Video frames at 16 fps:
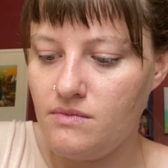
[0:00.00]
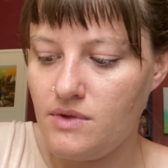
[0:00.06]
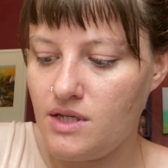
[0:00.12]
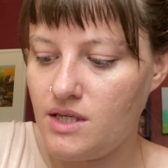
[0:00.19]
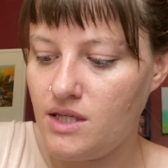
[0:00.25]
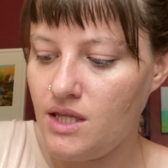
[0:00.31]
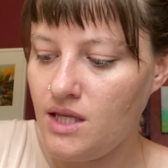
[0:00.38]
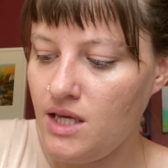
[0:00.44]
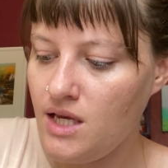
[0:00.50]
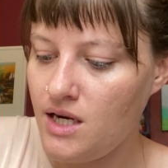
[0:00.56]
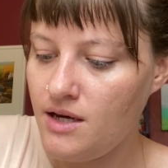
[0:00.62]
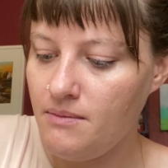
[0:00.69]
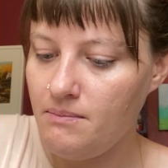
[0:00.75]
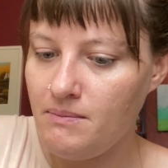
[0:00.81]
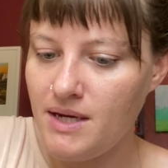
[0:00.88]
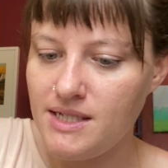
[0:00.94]
Clean
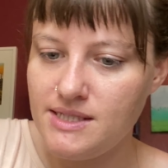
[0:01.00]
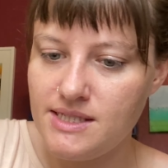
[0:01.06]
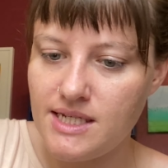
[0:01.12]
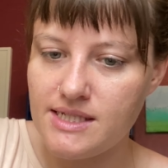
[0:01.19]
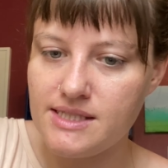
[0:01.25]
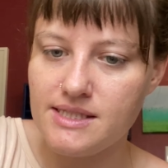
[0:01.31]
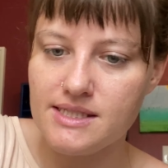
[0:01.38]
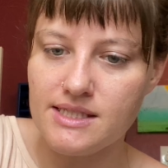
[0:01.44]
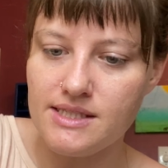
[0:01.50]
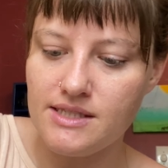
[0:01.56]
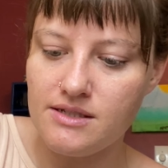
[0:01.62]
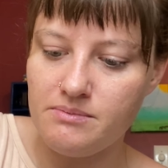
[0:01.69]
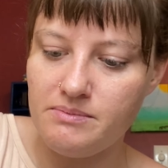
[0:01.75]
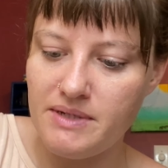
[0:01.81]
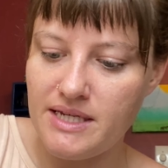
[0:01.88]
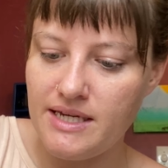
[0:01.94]
up my desk a
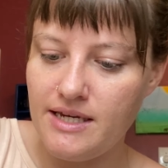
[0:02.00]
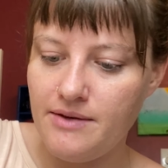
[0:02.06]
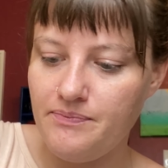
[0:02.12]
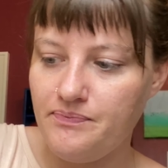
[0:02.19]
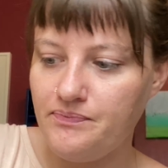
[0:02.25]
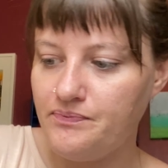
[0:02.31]
little bit.